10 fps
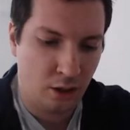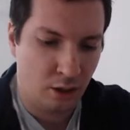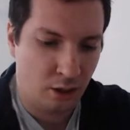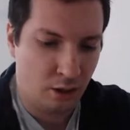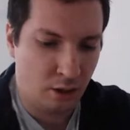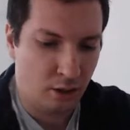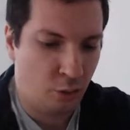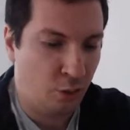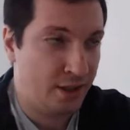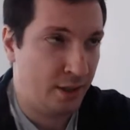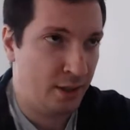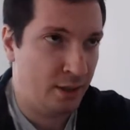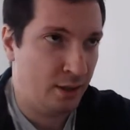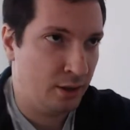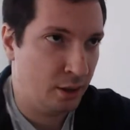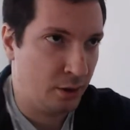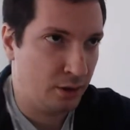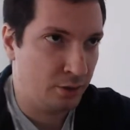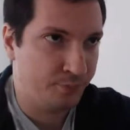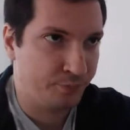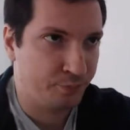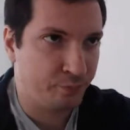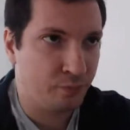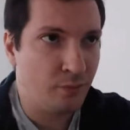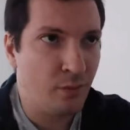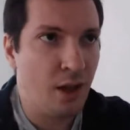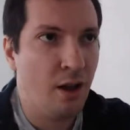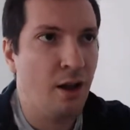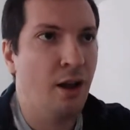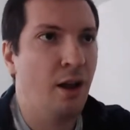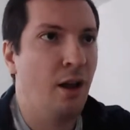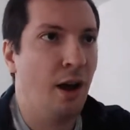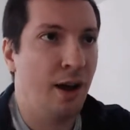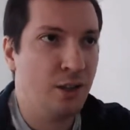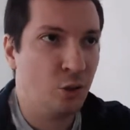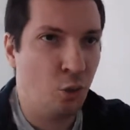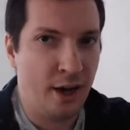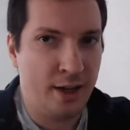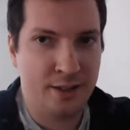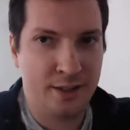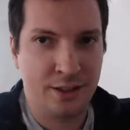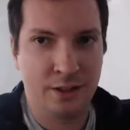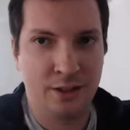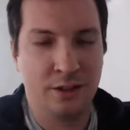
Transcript: when signing the agreement. Otherwise,